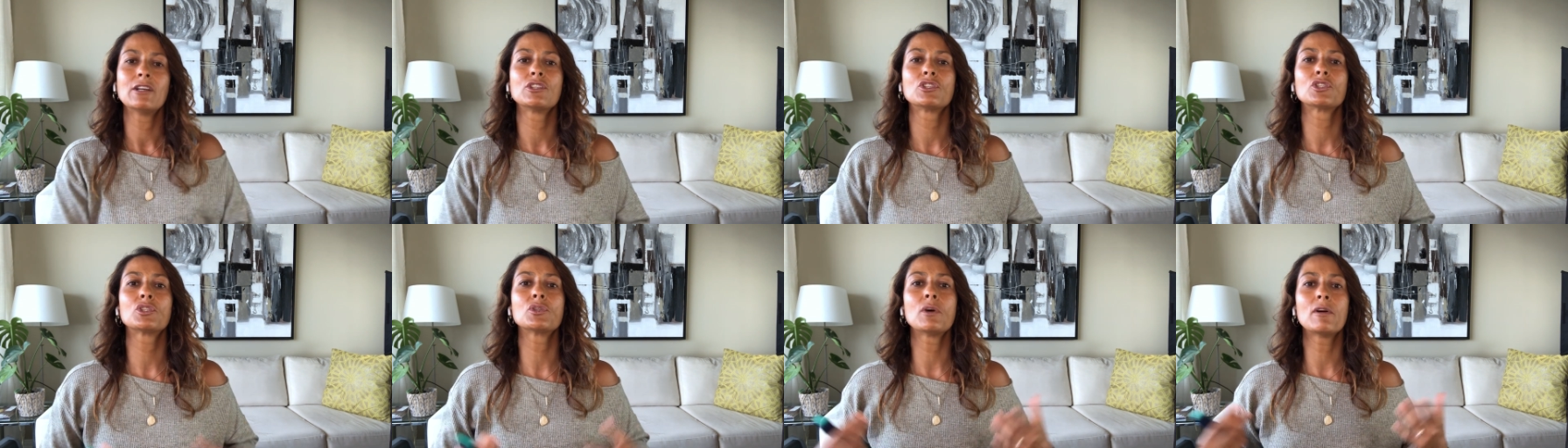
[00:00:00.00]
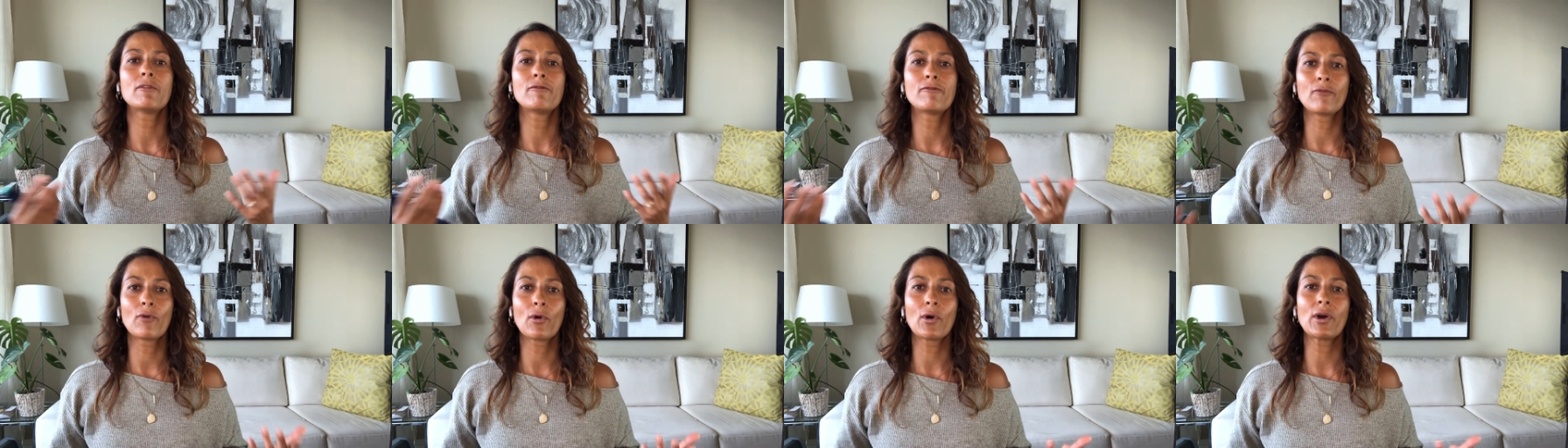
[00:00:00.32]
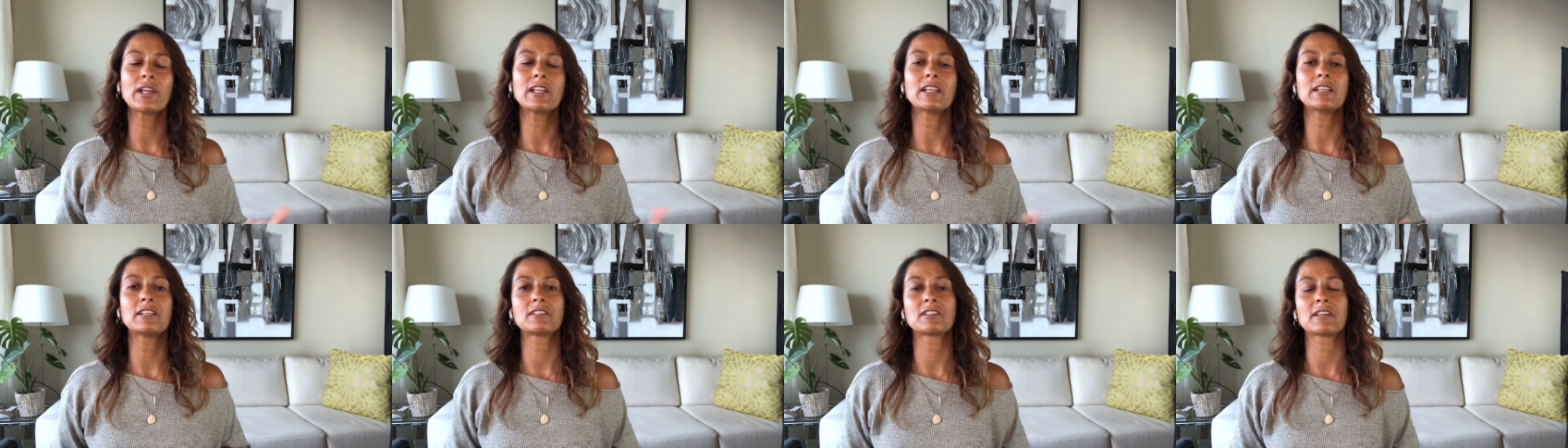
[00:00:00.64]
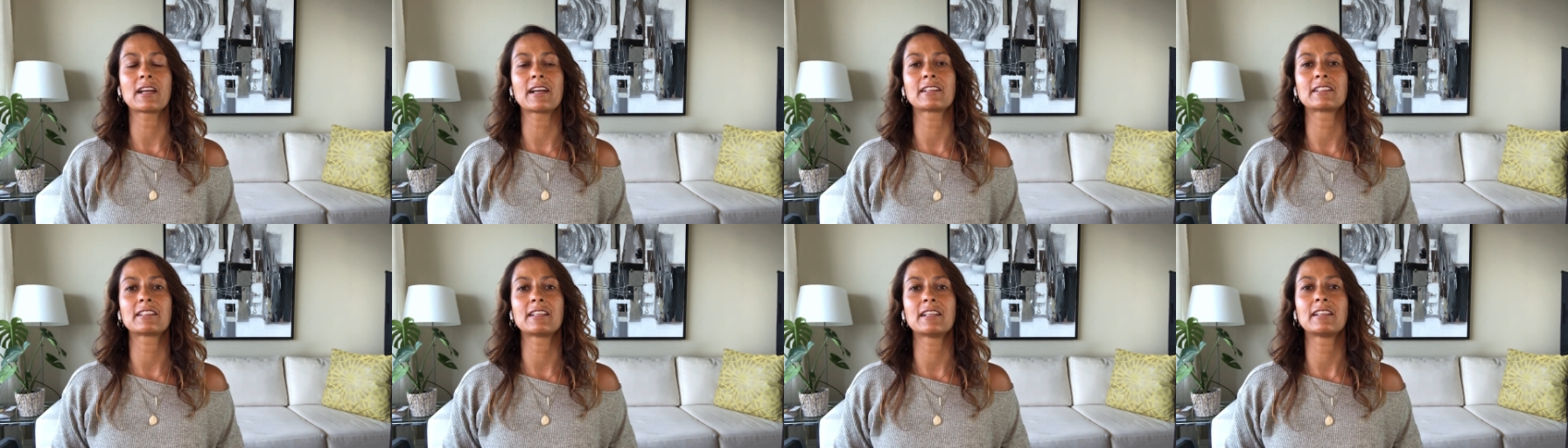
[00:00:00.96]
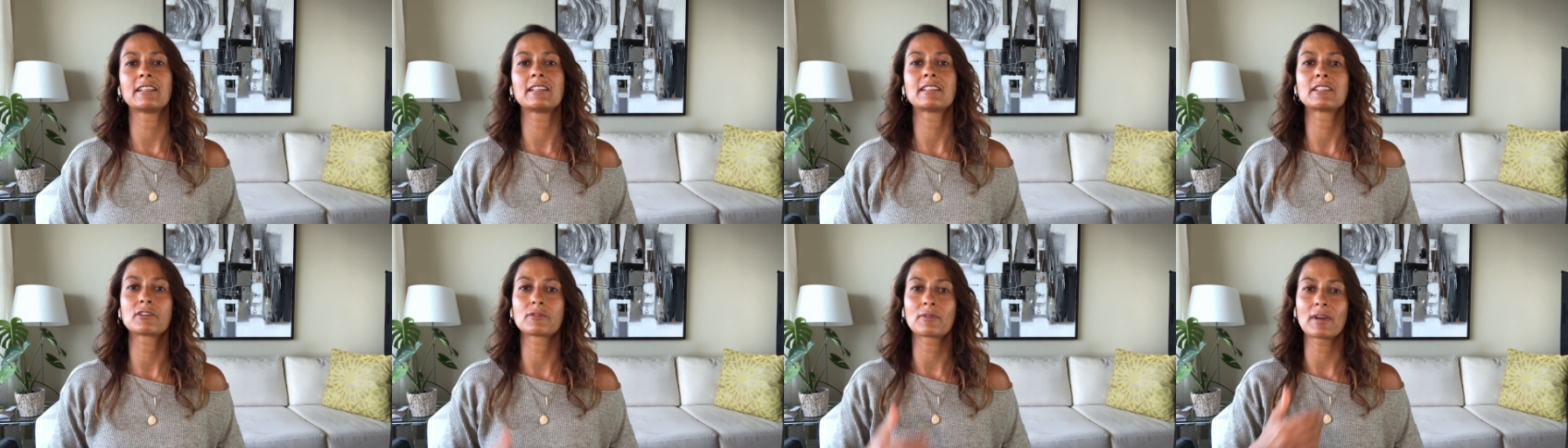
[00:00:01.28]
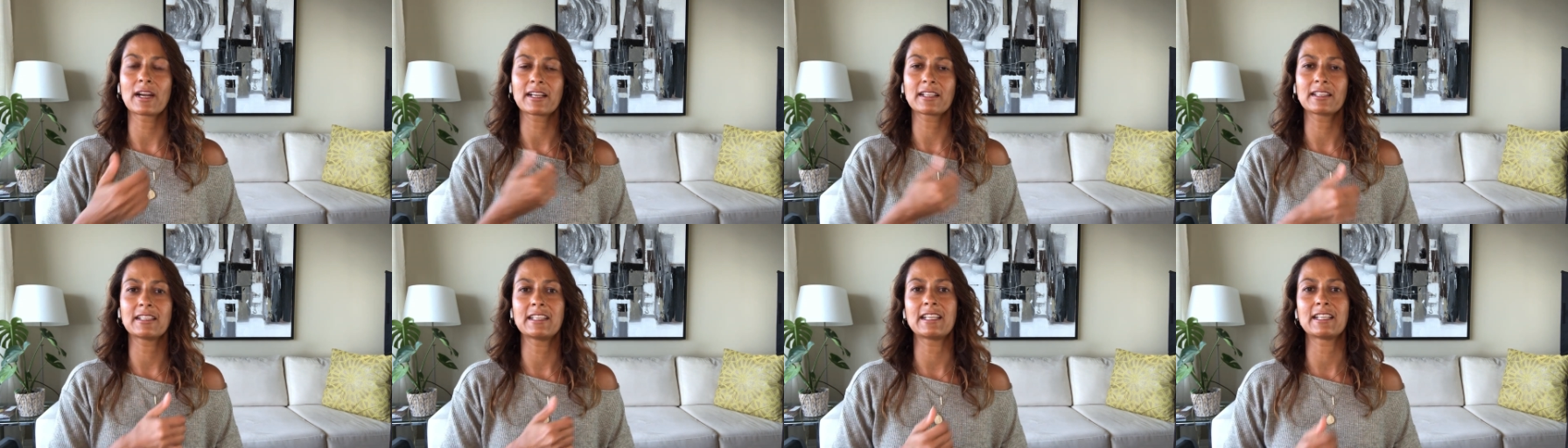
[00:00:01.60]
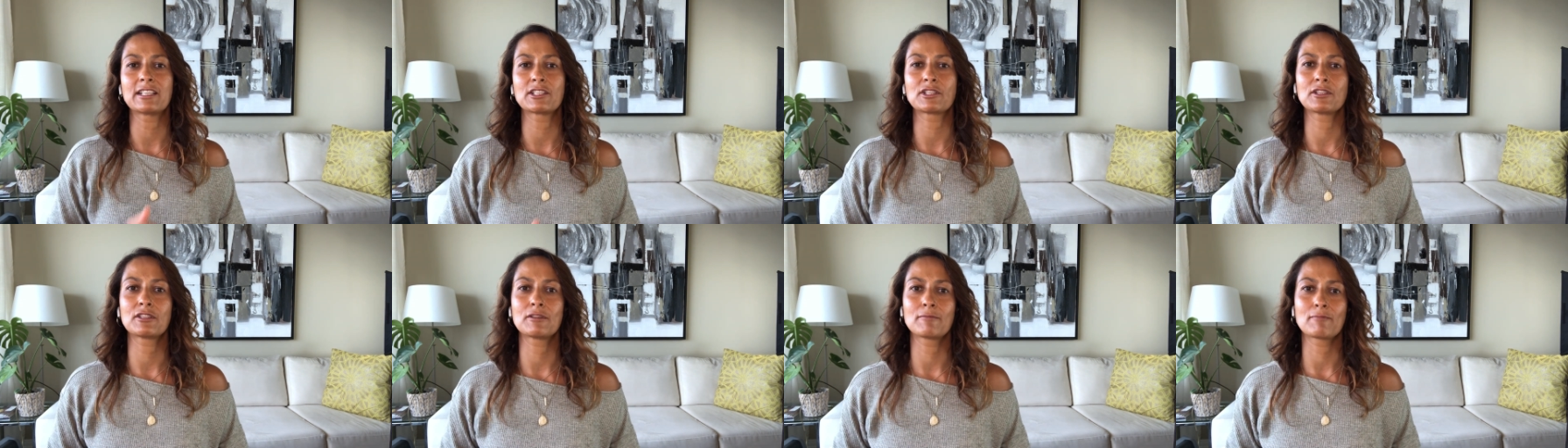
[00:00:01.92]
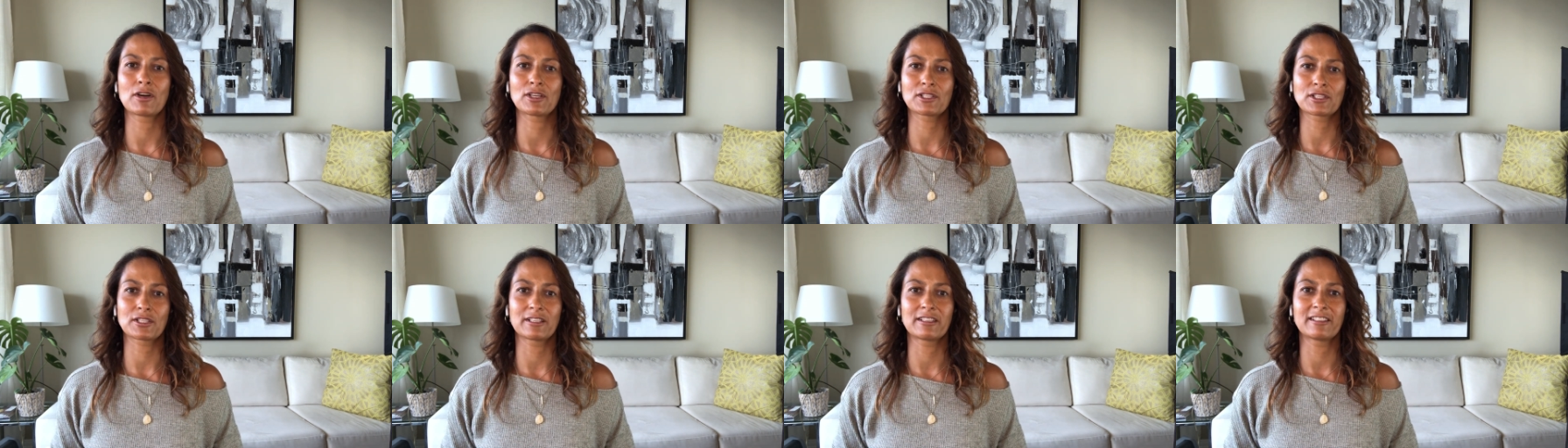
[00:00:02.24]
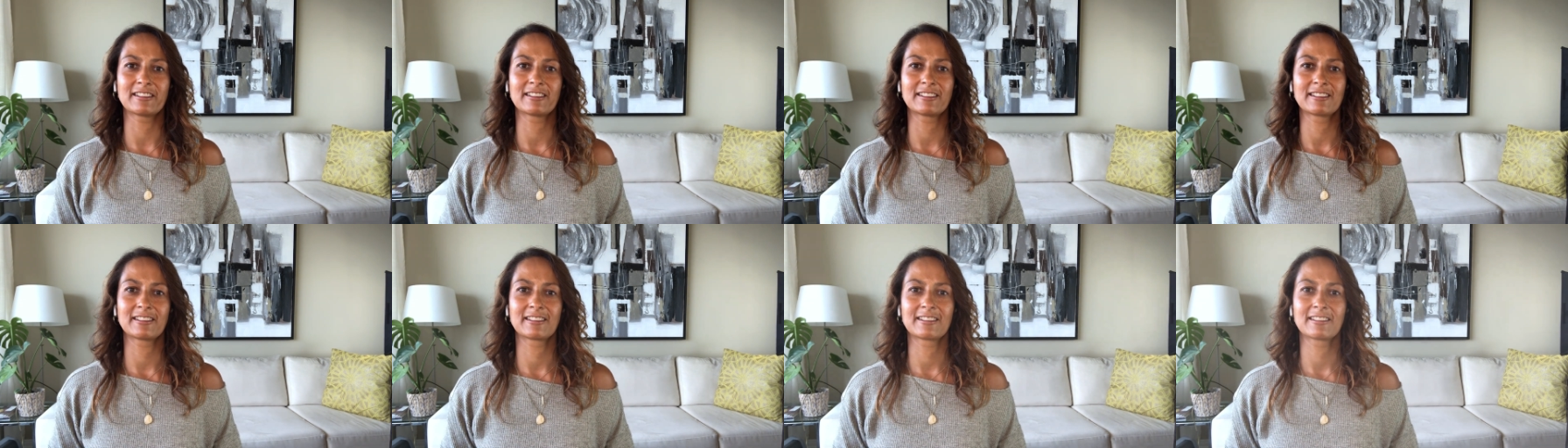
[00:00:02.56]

to avoid injecting directly into the muscle.